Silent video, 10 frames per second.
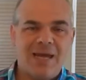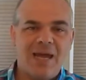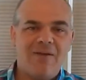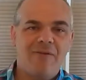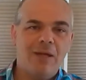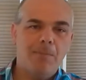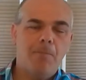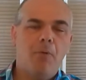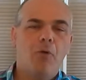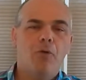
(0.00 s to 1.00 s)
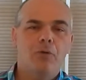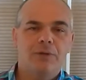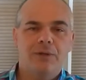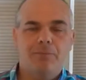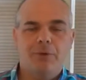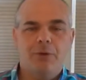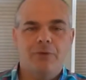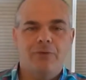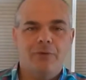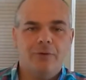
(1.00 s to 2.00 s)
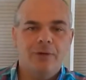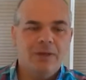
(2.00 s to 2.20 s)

heavy, bold, and beautiful.